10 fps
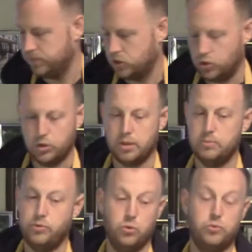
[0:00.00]

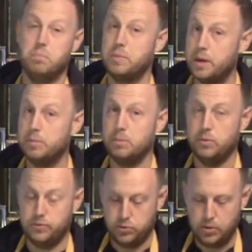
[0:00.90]
for minimum
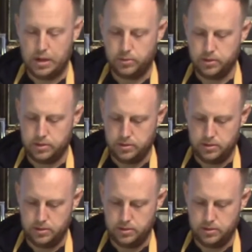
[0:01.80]
of 2 hours.